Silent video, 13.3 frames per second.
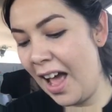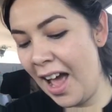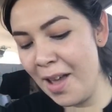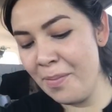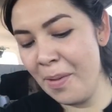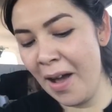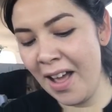
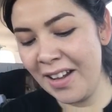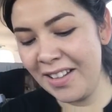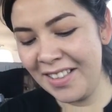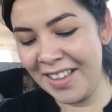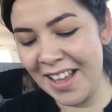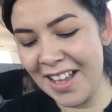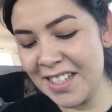I
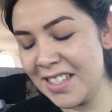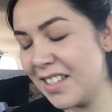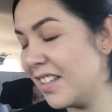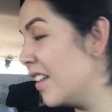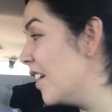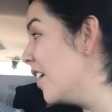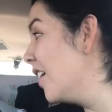brought this.
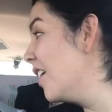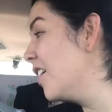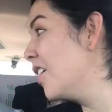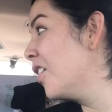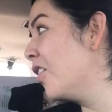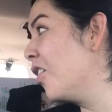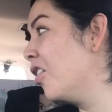
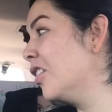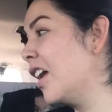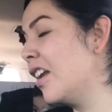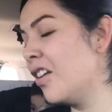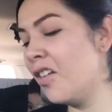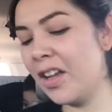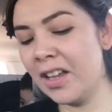Hold
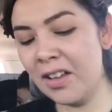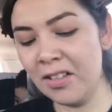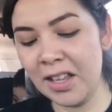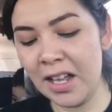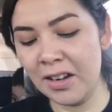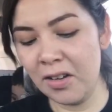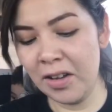on, Mike. Hold
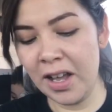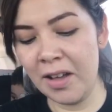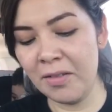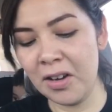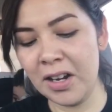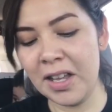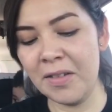on. Okay, I'm
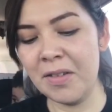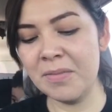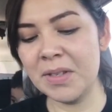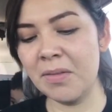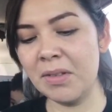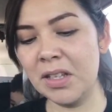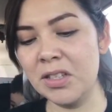going to give him
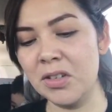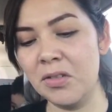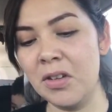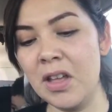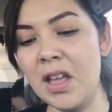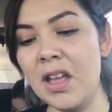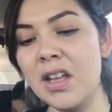something too.
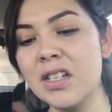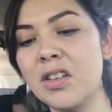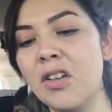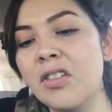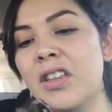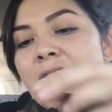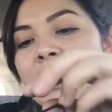
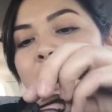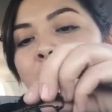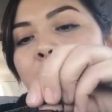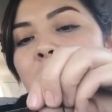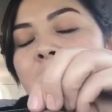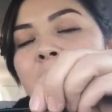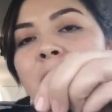So these are
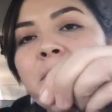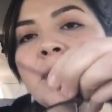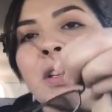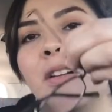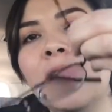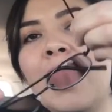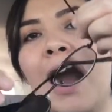prescription
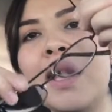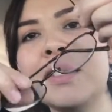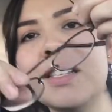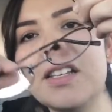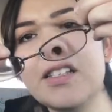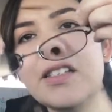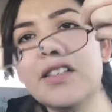mm,
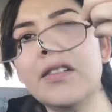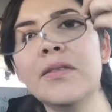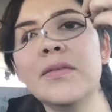glasses.